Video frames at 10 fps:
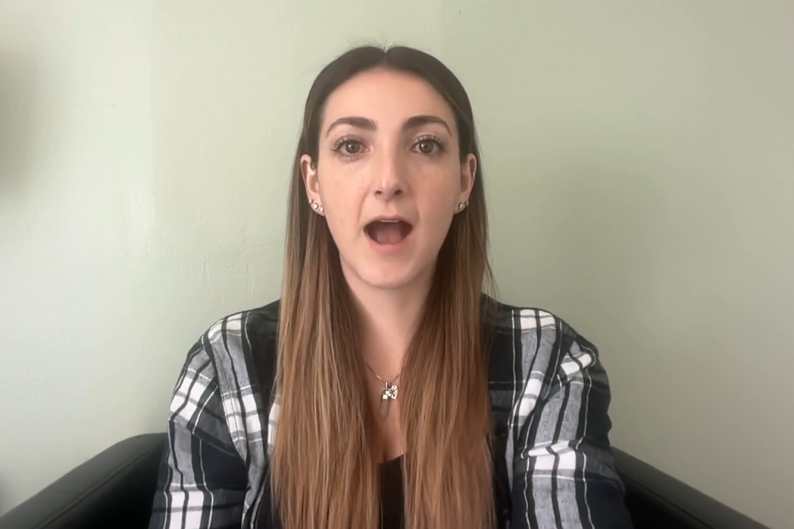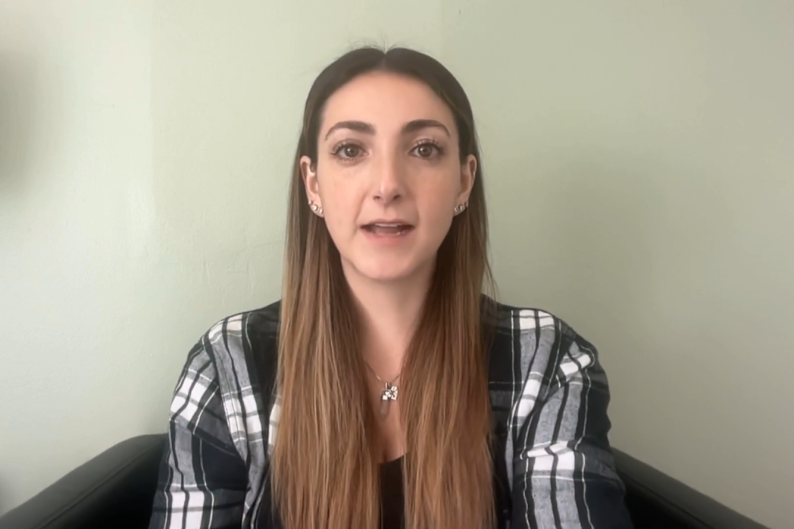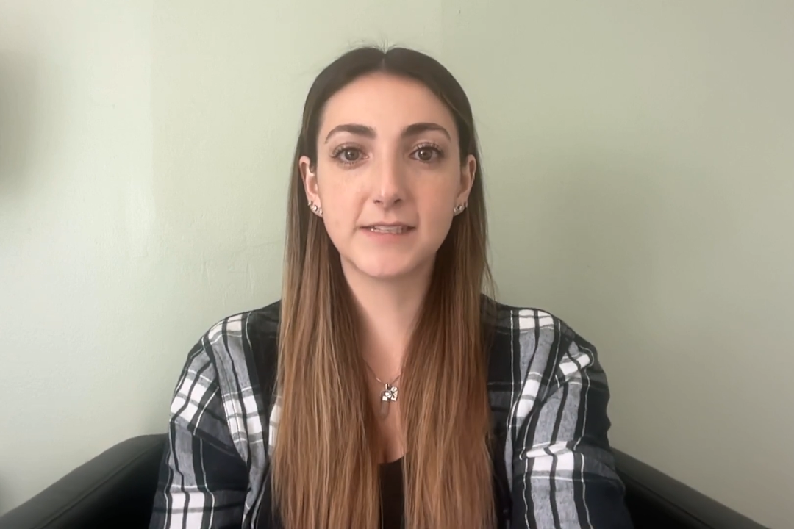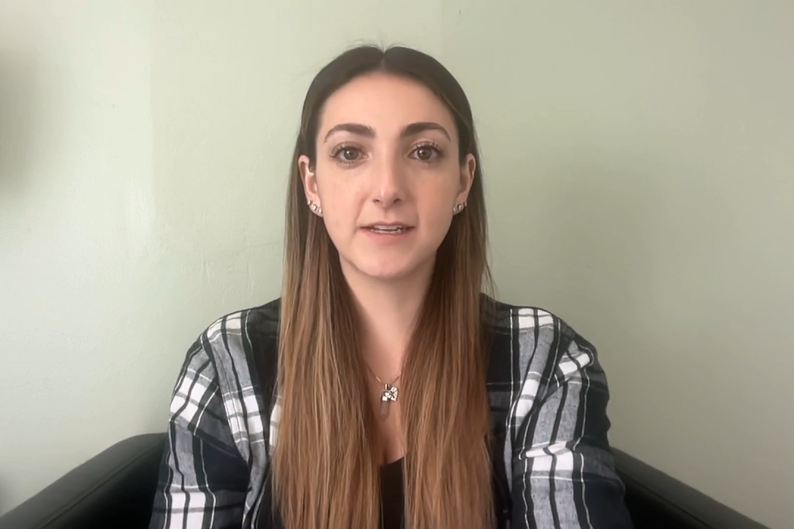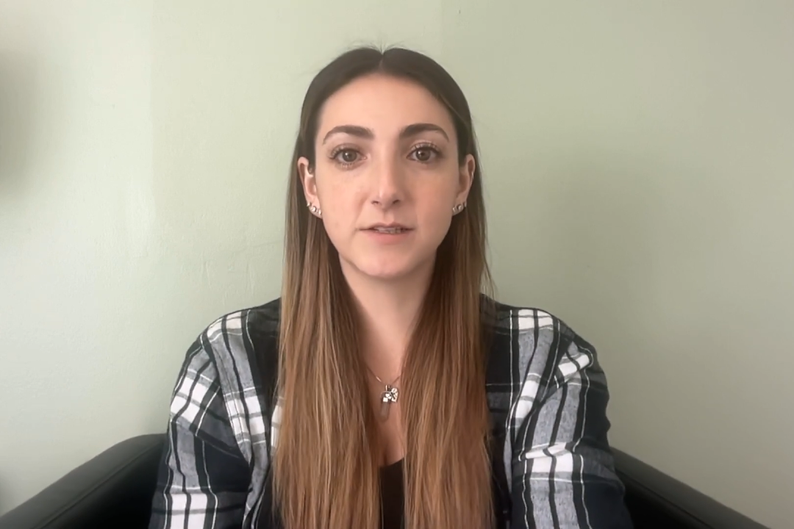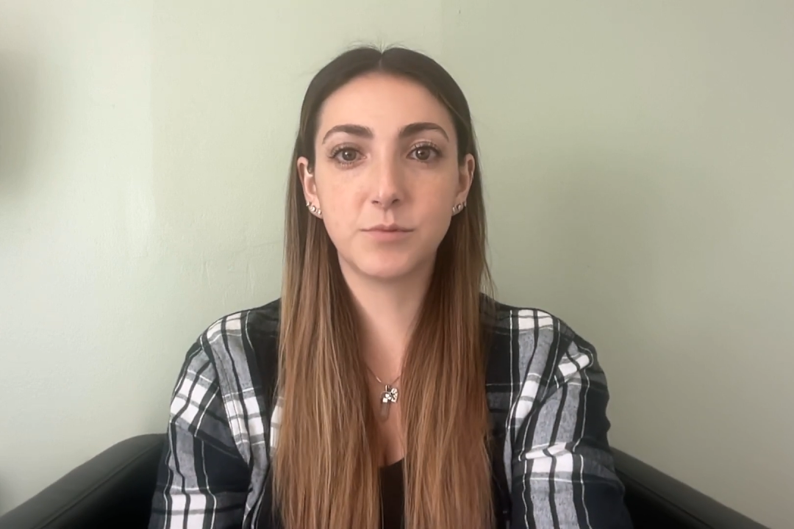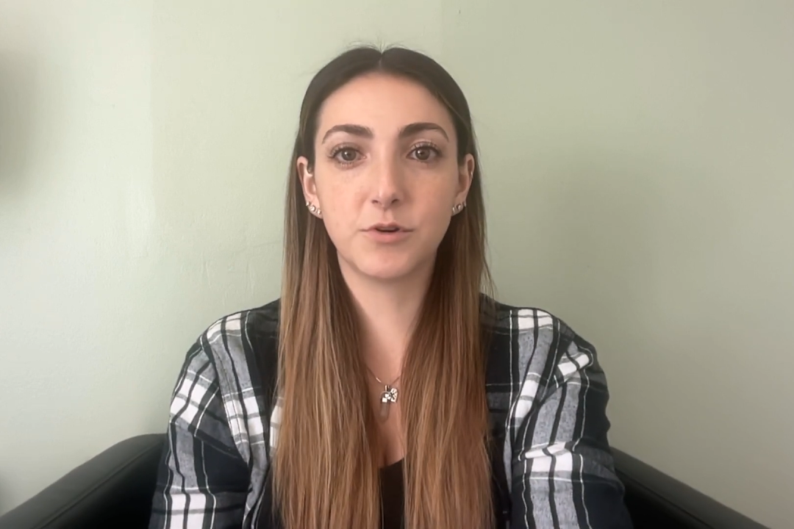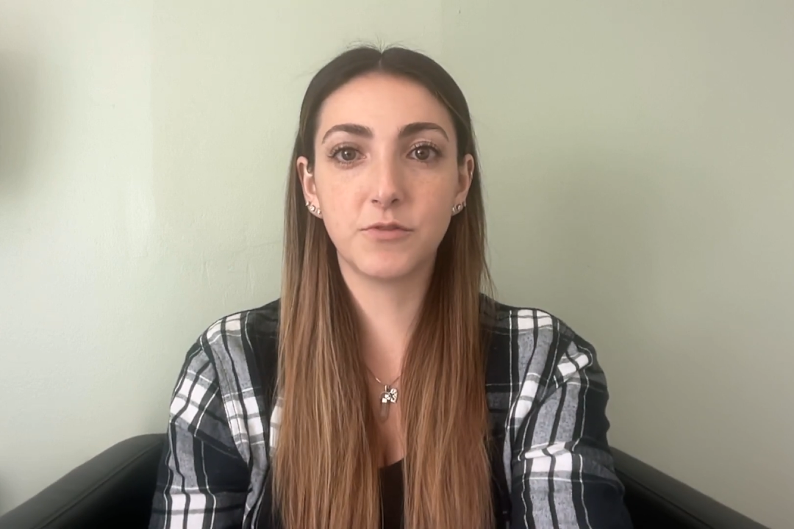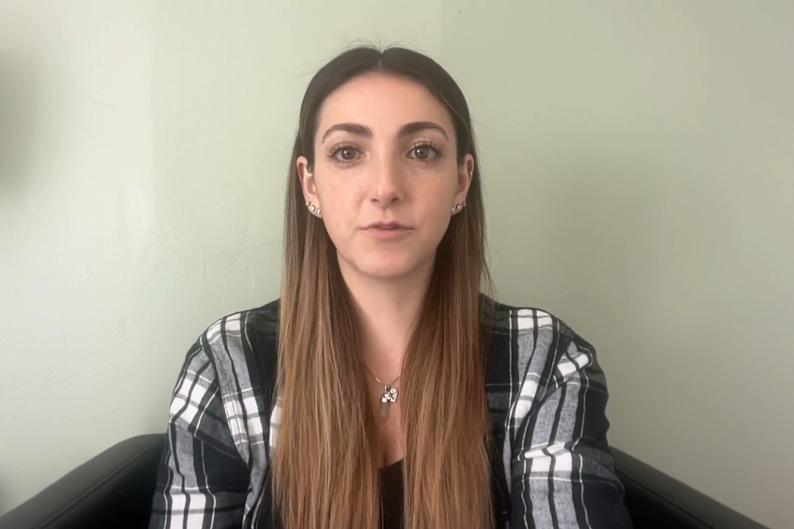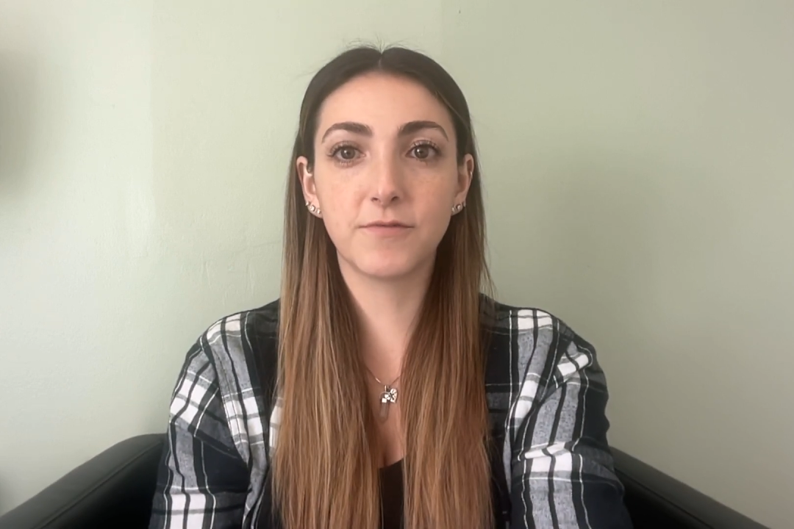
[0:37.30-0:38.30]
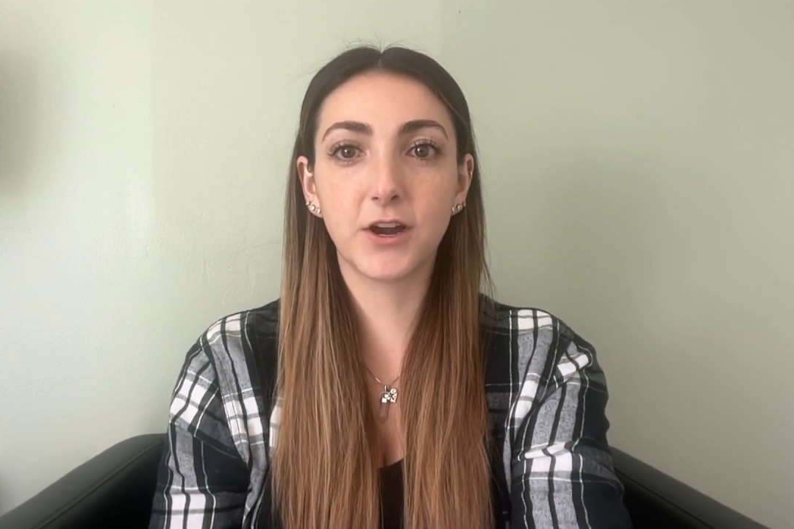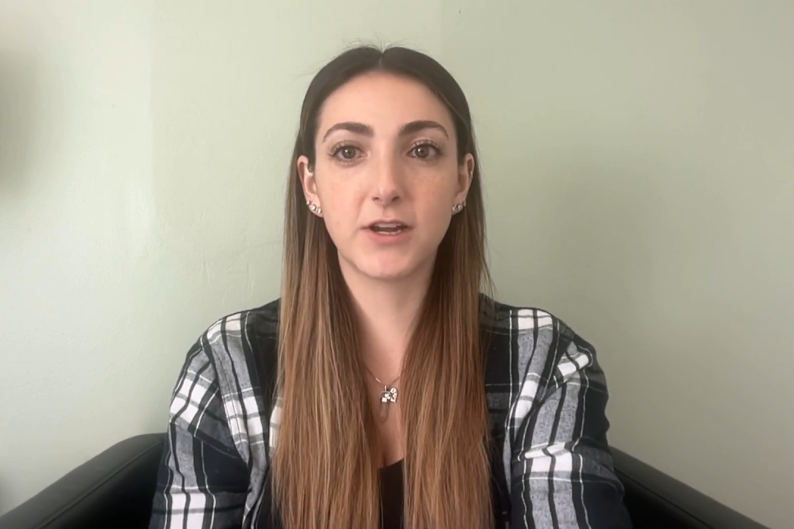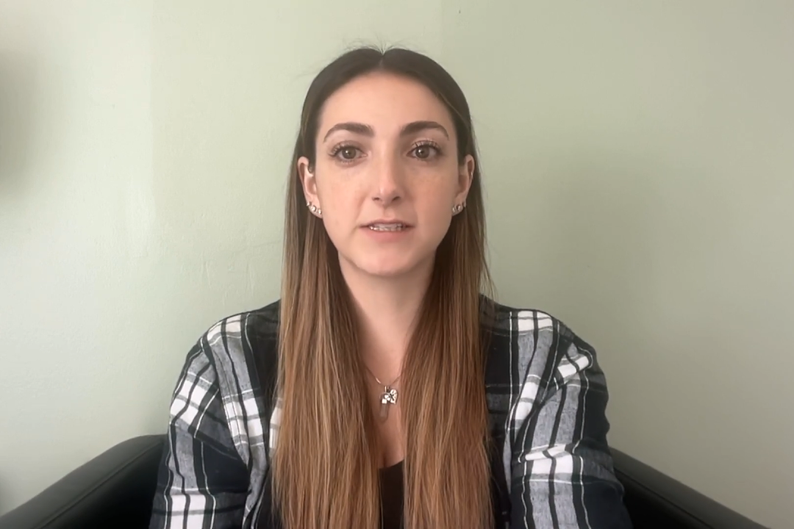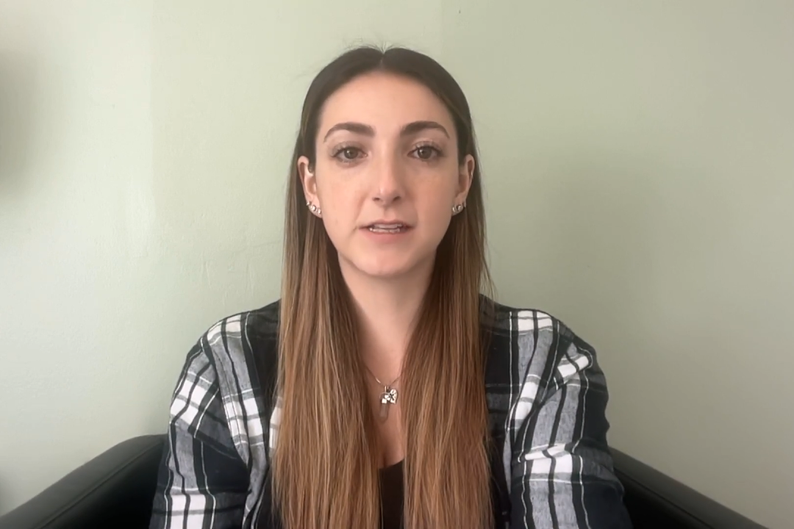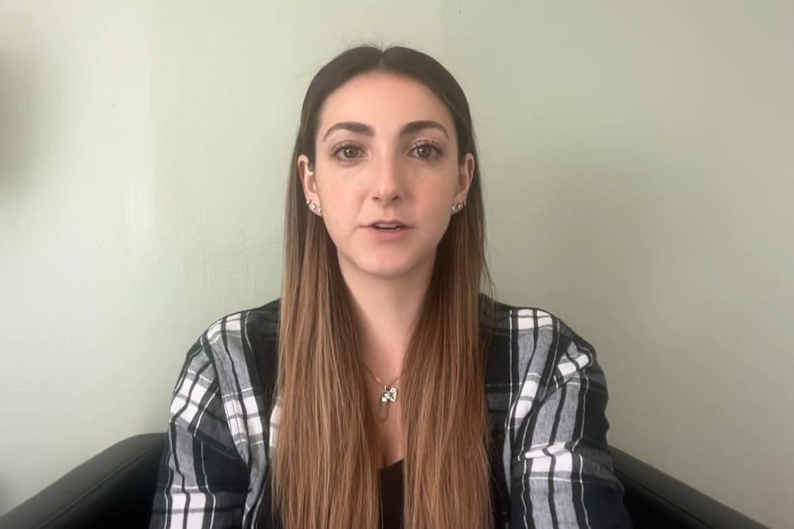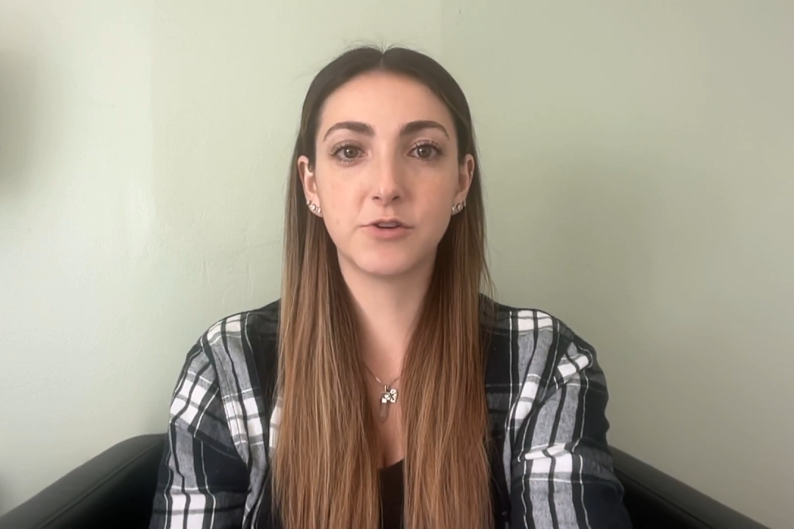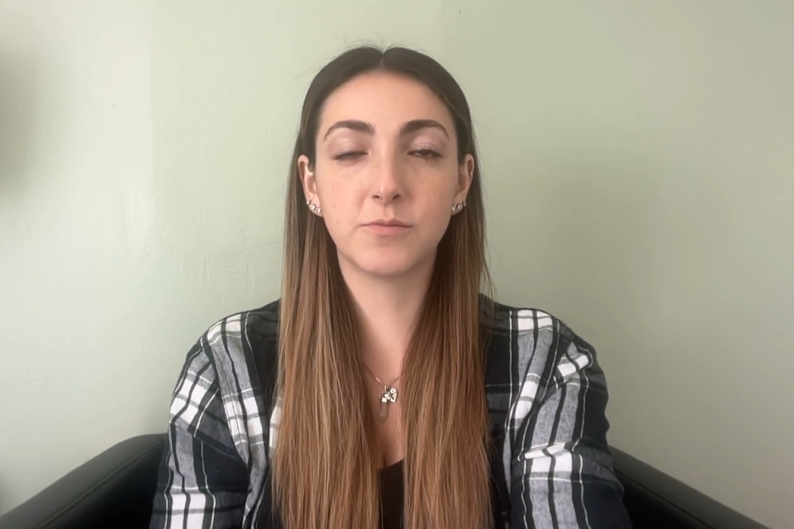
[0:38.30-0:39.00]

I tend to pull from various clinical